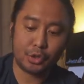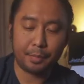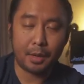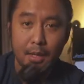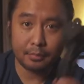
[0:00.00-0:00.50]

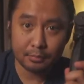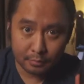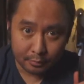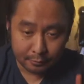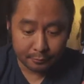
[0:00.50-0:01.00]
tripod
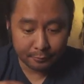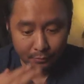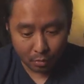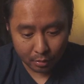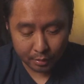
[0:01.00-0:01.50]

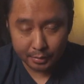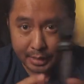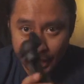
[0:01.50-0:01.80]
for the